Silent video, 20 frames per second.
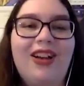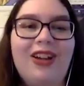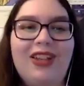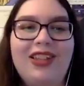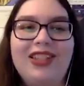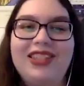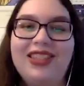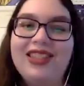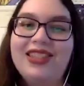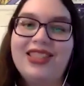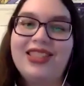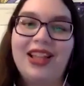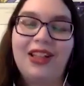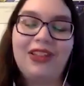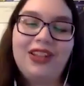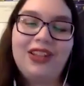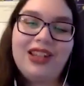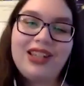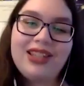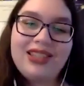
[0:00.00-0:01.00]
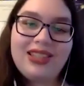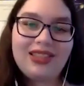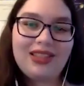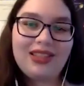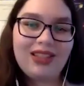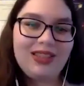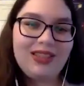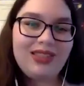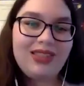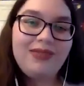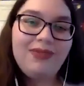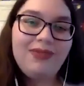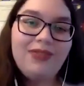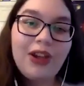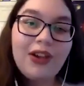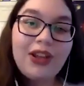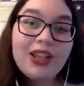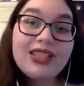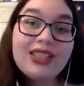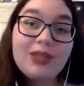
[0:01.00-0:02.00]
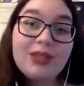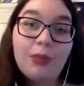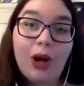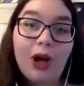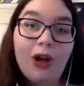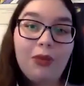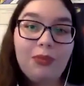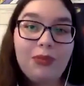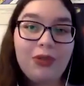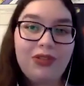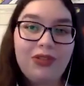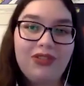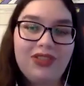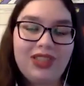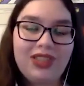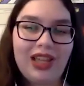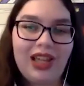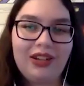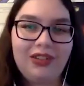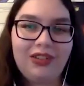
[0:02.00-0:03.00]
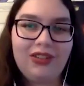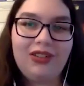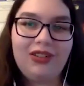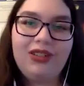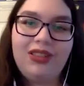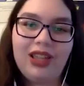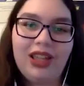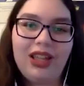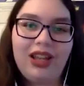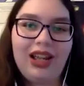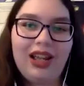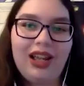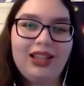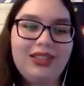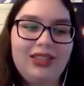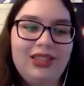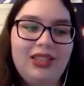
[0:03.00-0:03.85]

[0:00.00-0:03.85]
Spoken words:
is Enceladus, a very small moon of Saturn that has